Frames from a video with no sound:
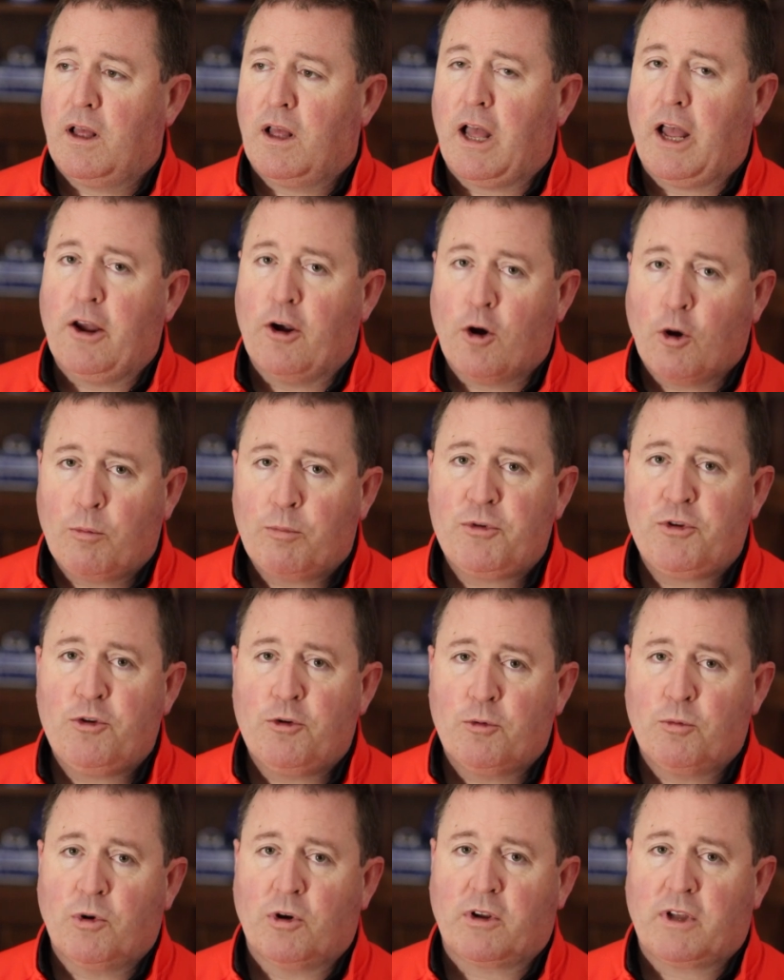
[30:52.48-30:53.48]
I hope
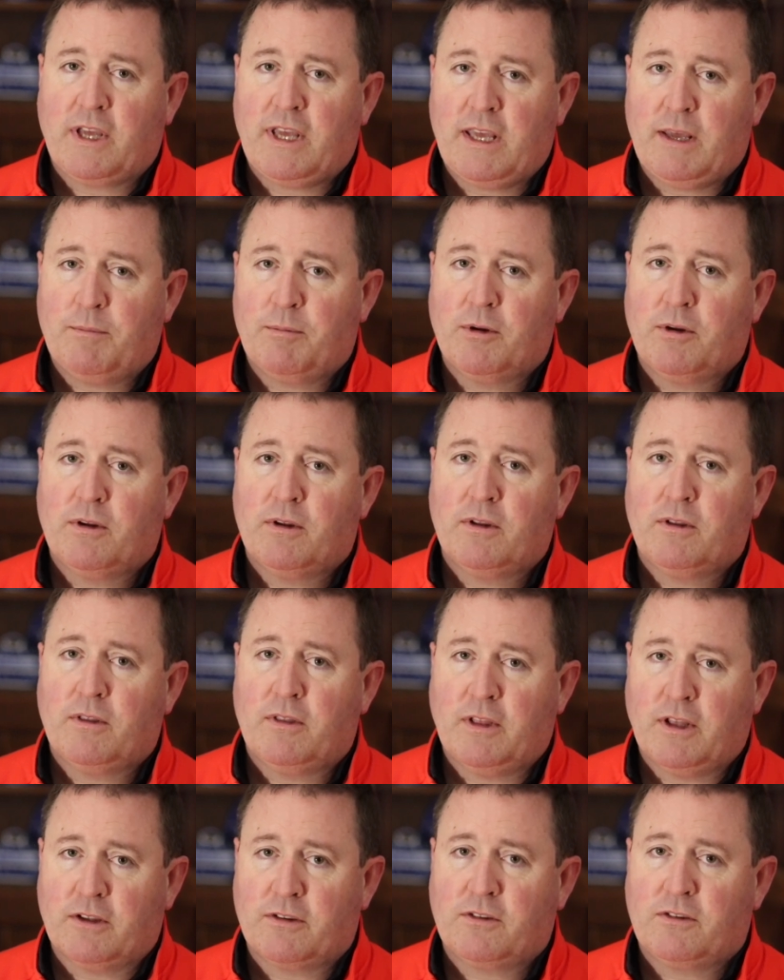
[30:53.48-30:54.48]
you will keep
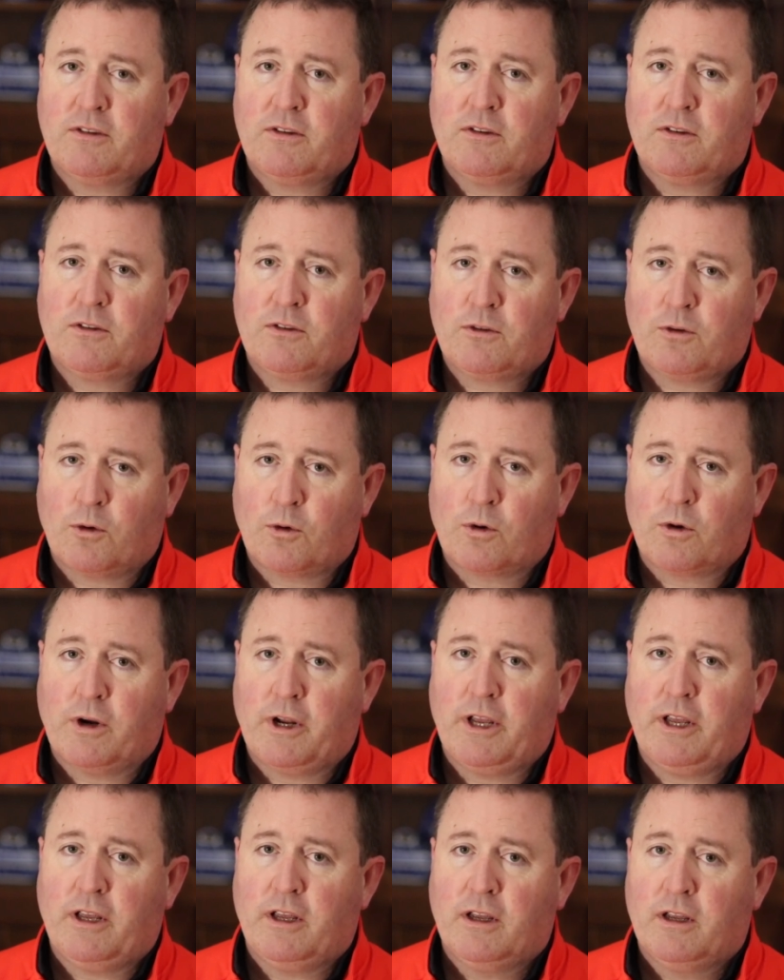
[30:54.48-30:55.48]
this
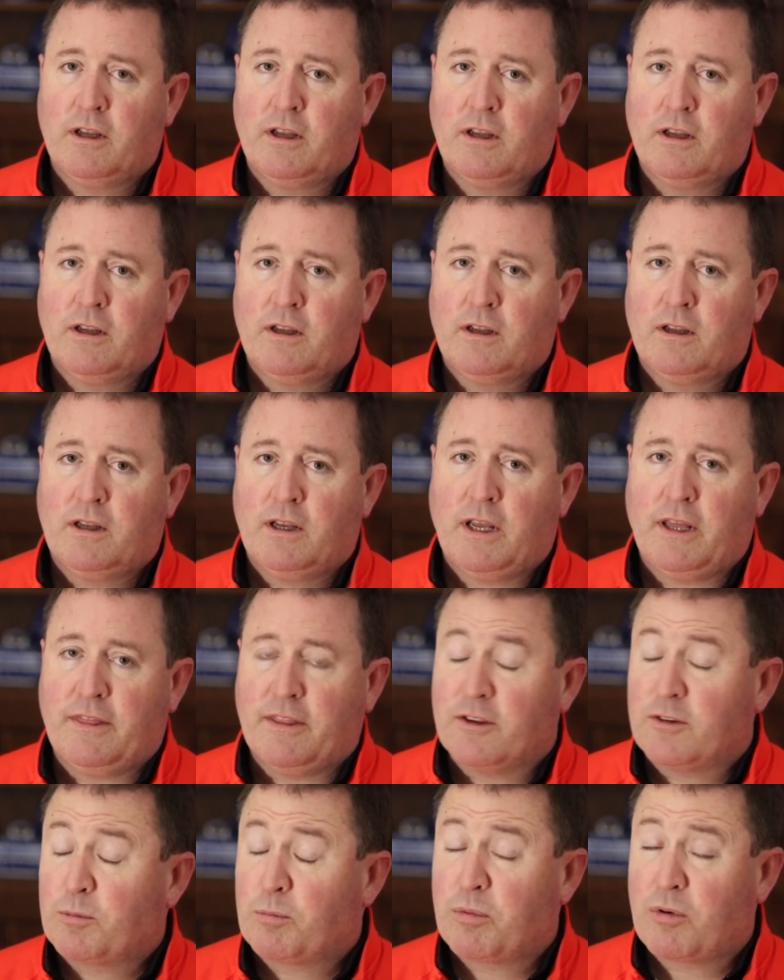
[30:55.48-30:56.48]
story
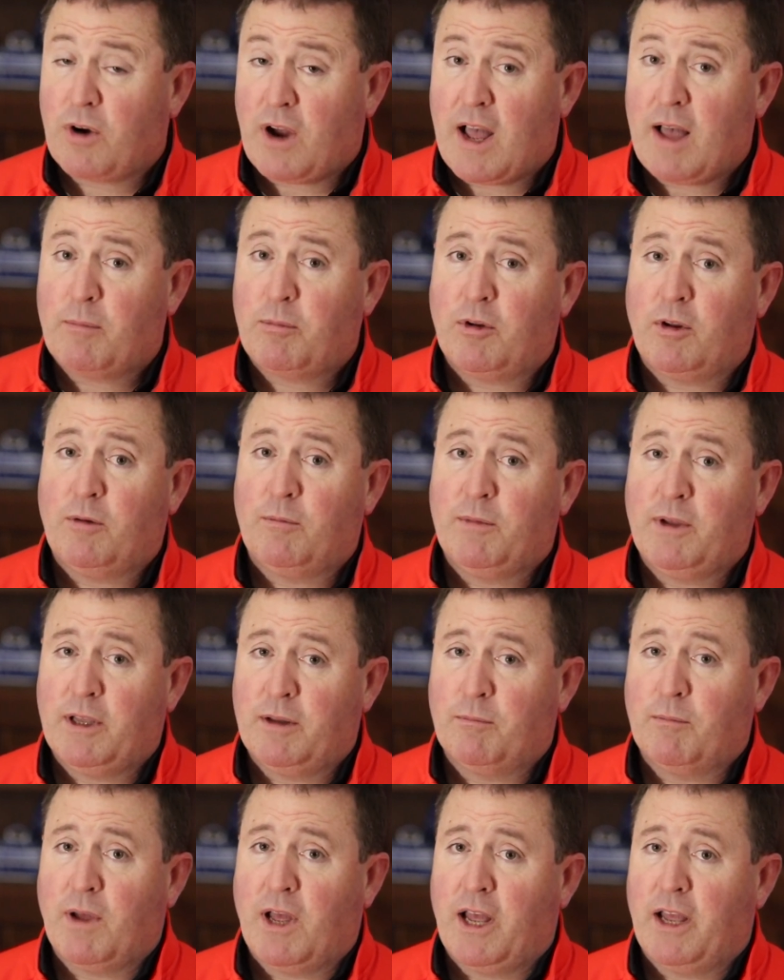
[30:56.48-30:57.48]
and this problem
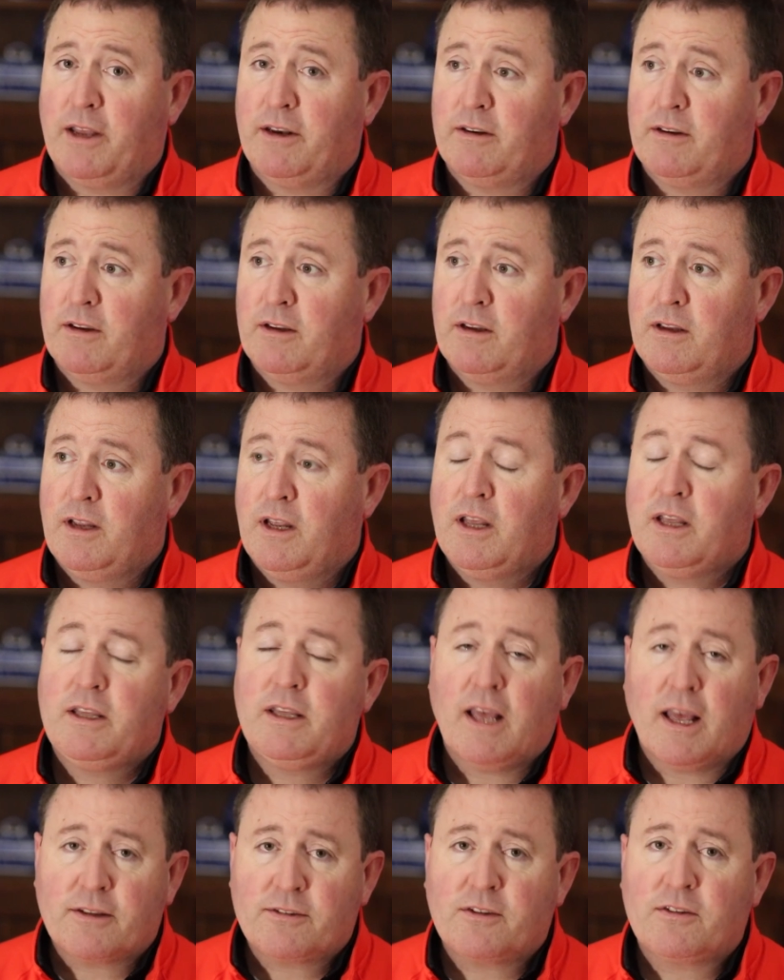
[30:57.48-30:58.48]
in mind.
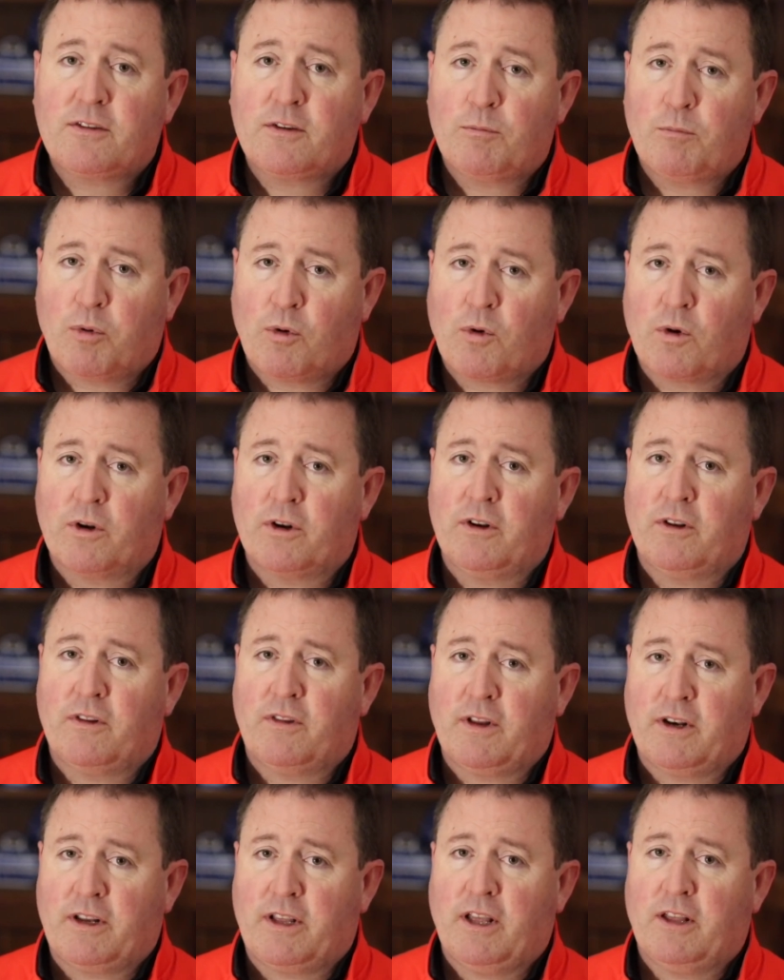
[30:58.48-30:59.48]
Yes, it's
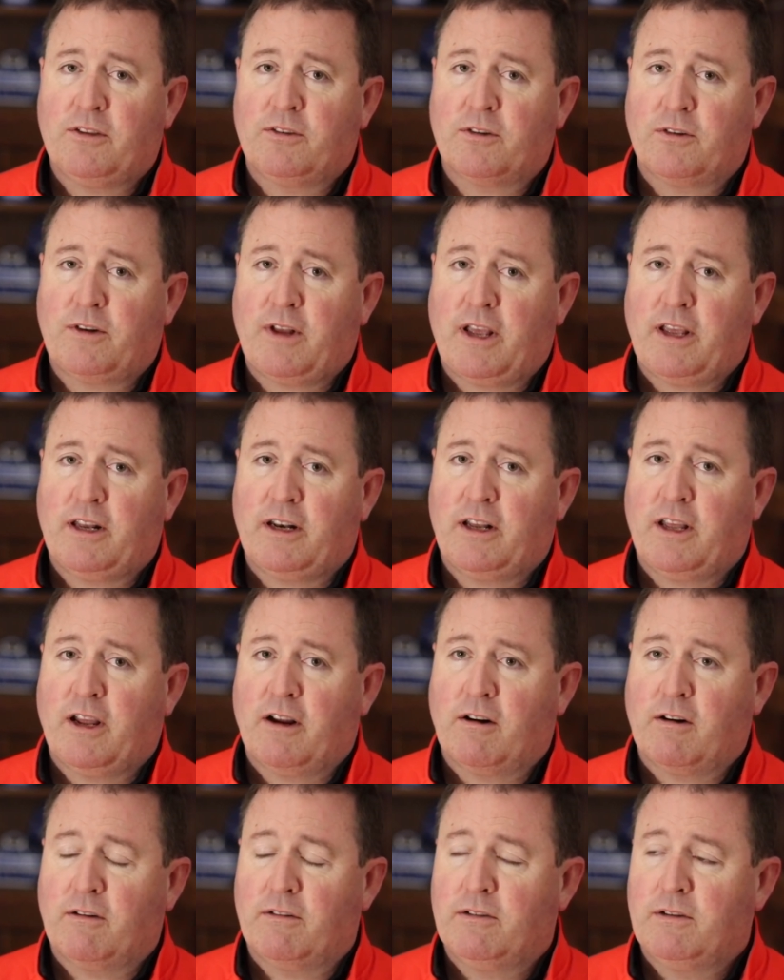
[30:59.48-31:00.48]
important that kids are taken
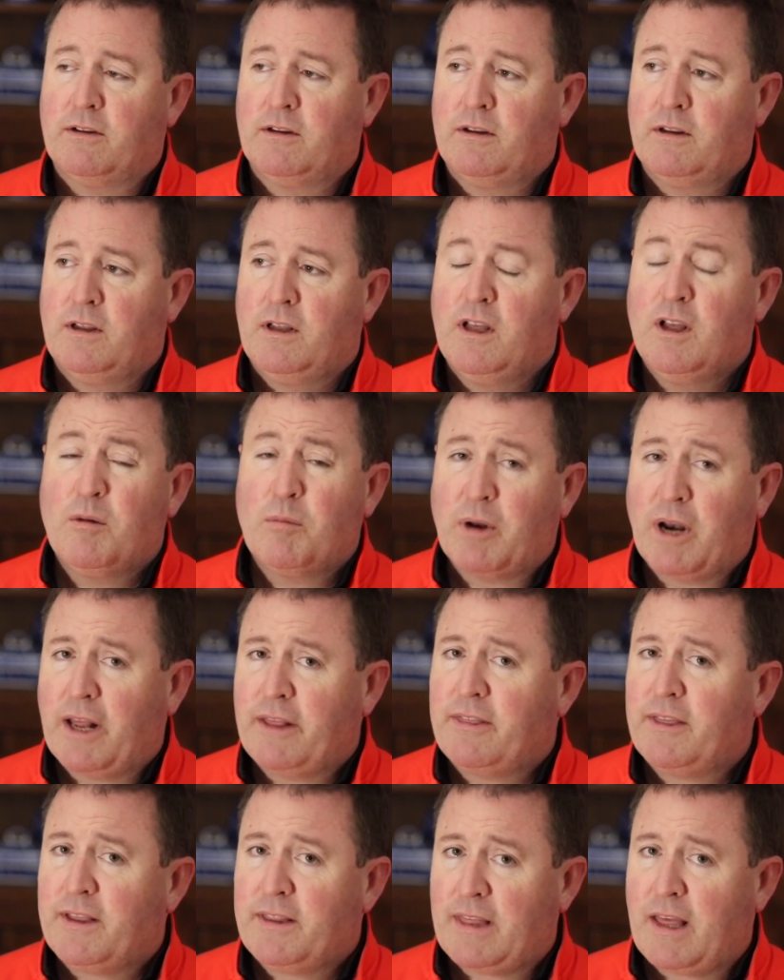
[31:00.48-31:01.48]
care of, but
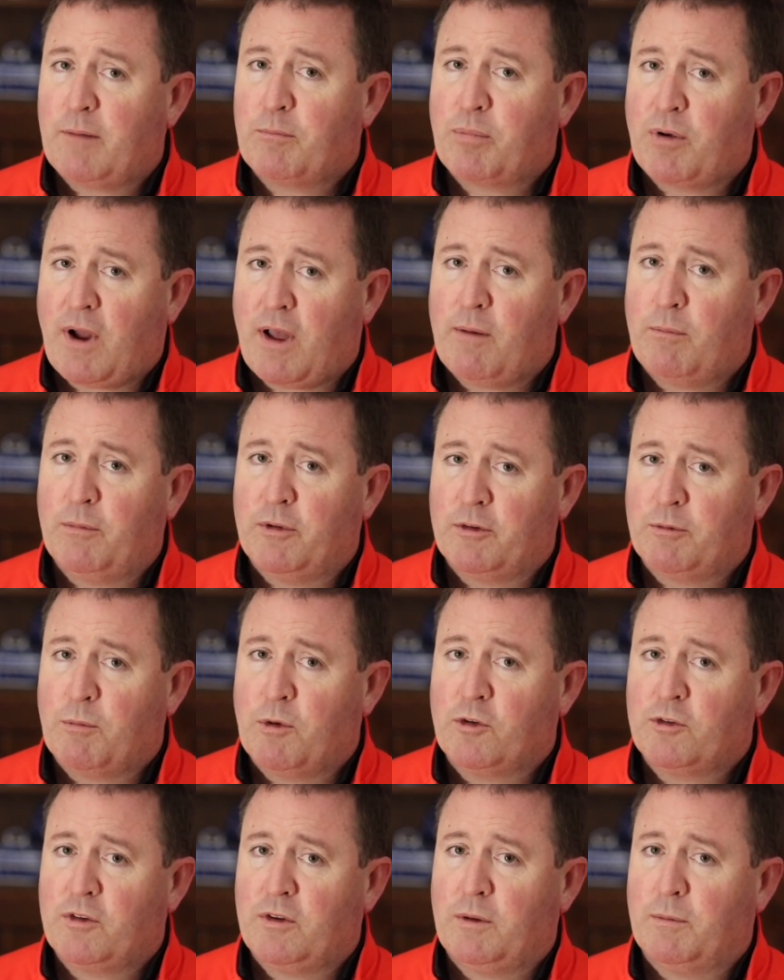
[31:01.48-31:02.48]
I think that problem has
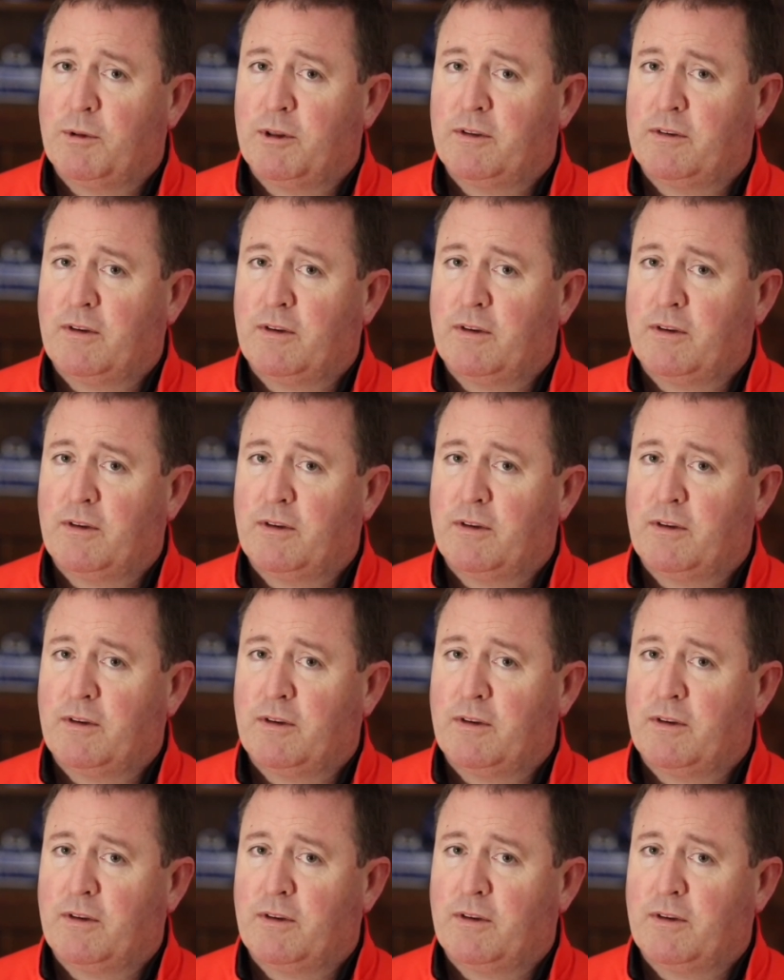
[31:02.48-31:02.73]
mostly been